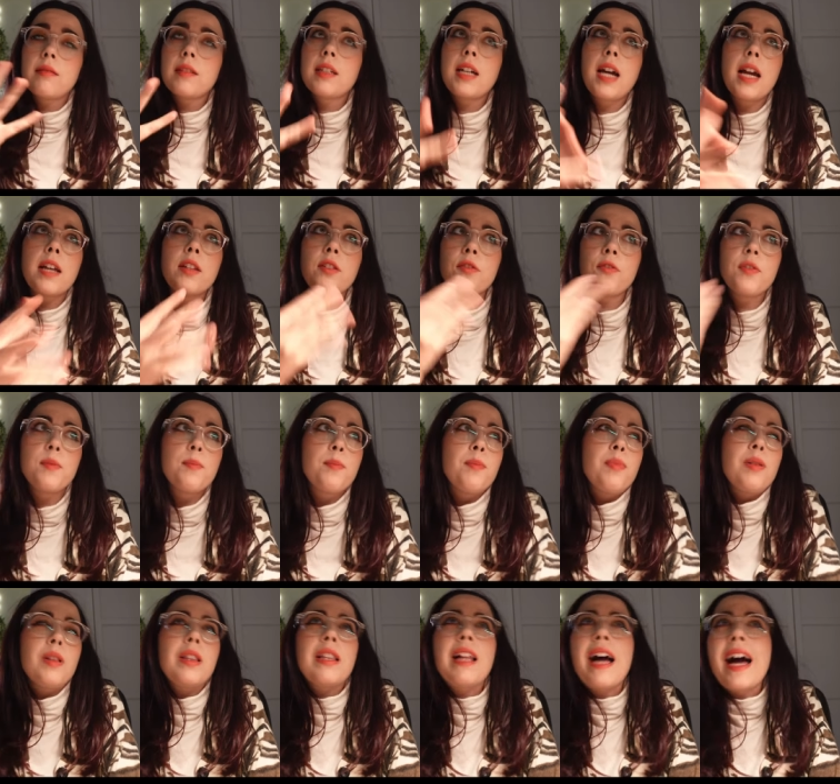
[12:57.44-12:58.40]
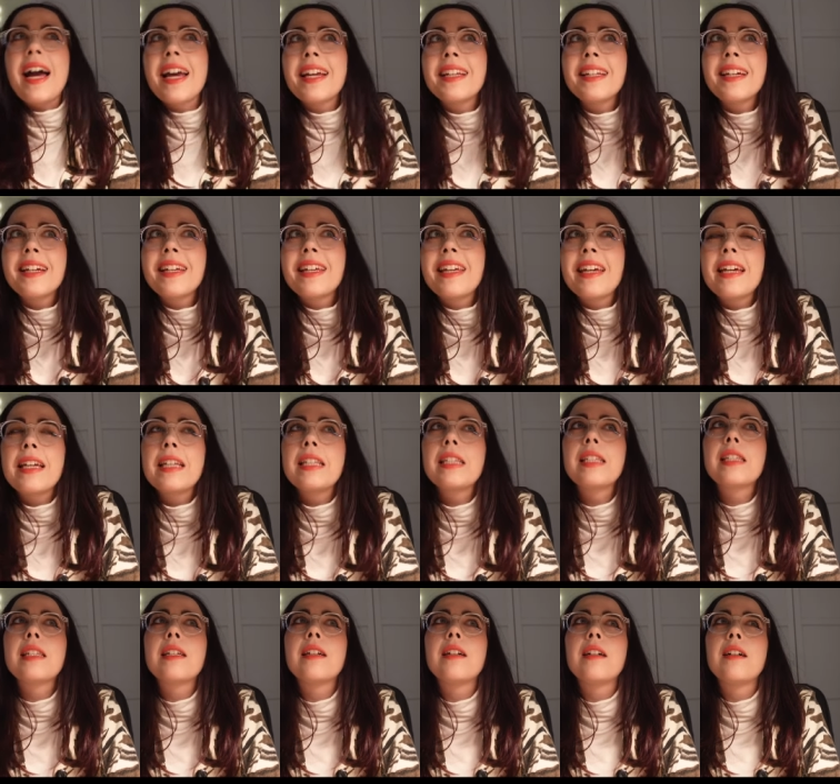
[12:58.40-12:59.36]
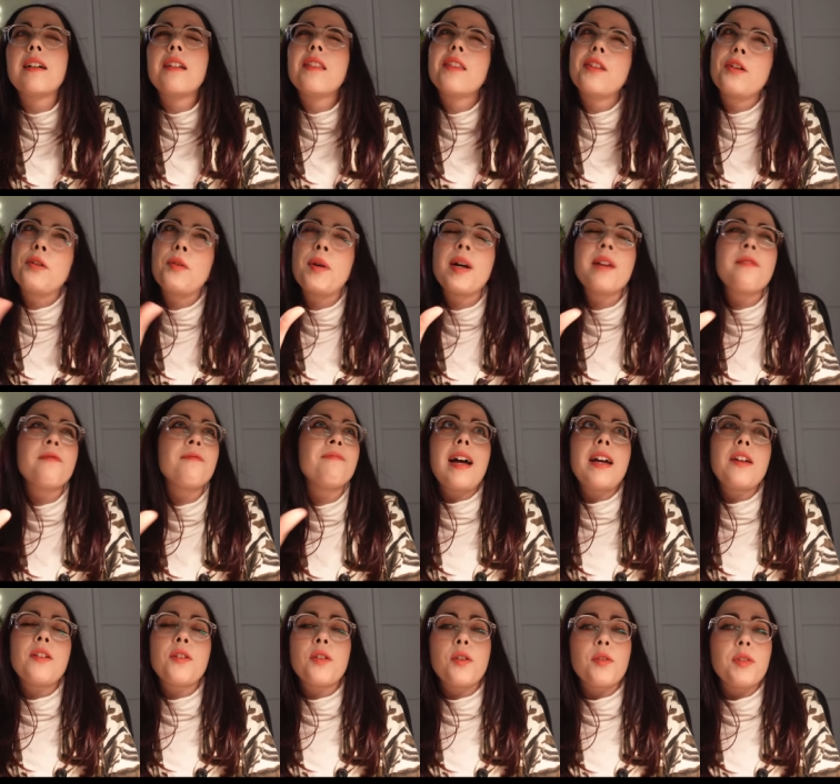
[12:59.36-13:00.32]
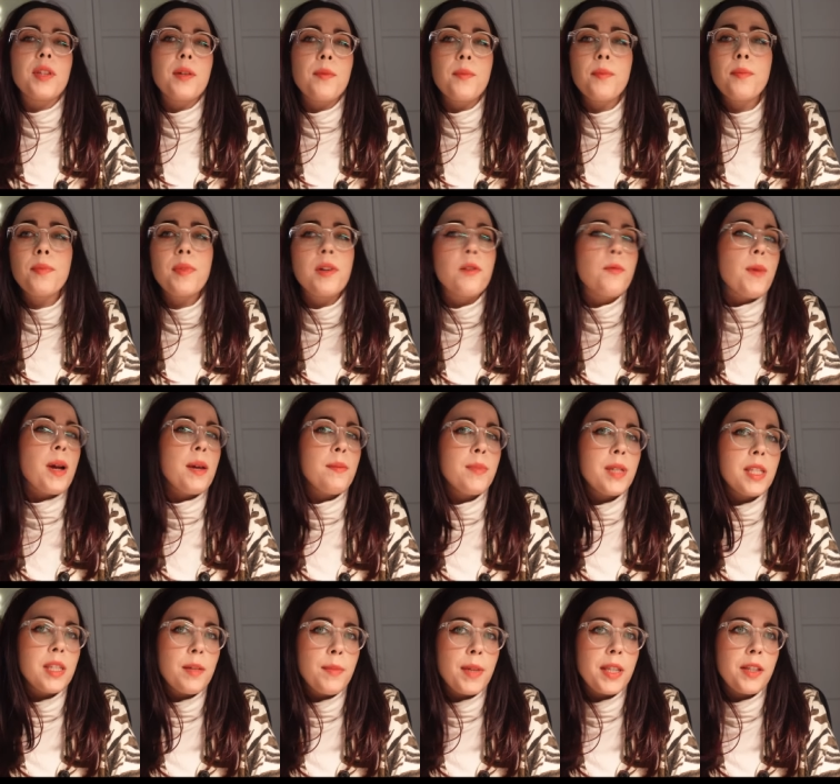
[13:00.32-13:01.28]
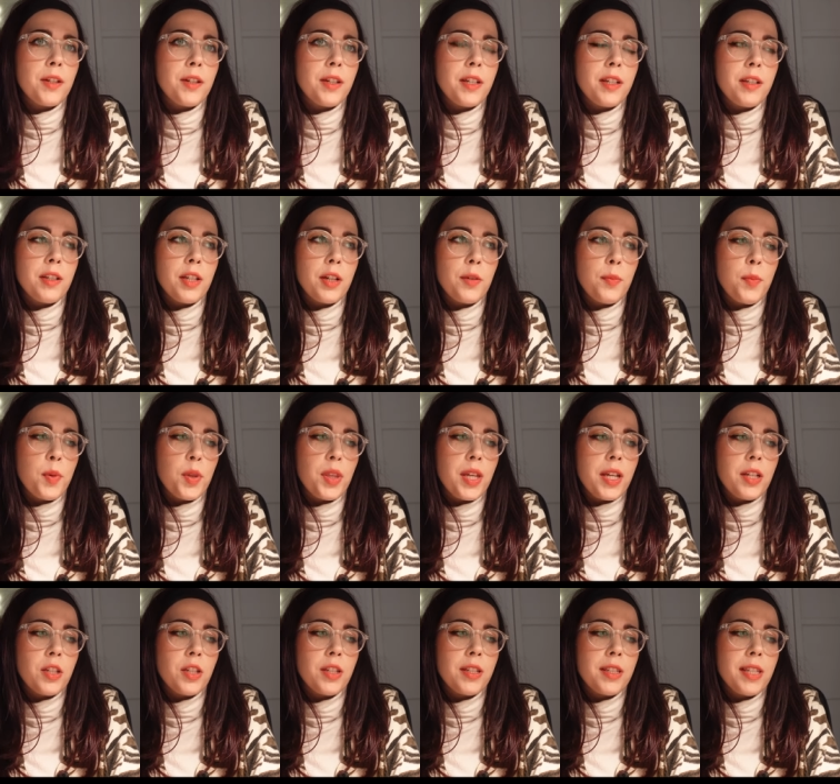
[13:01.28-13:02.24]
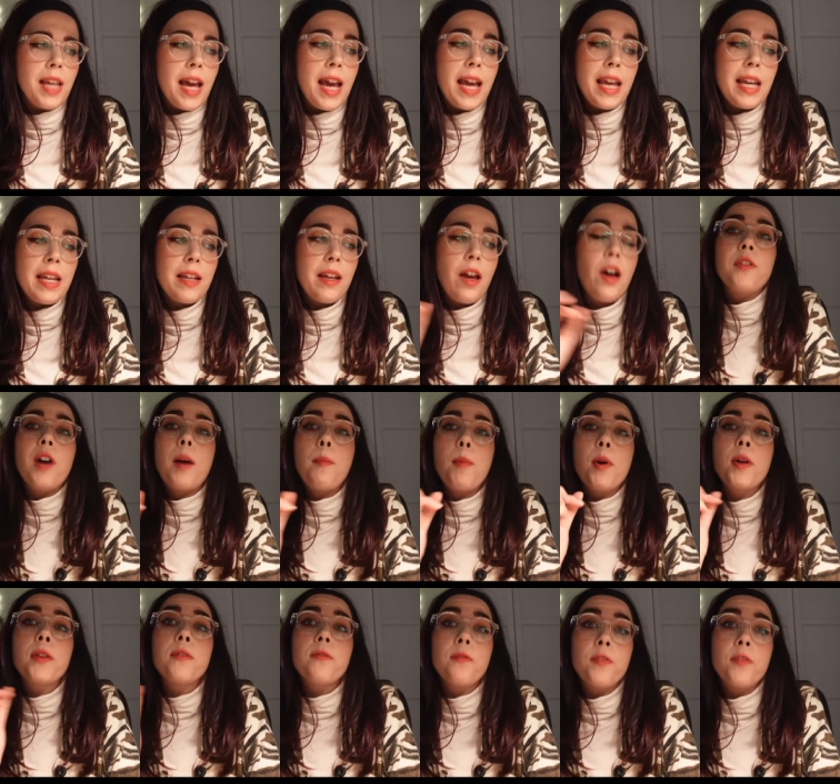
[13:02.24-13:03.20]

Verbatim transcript: kind of implied, I guess, although I don't know, there might be some other interpretations. Upon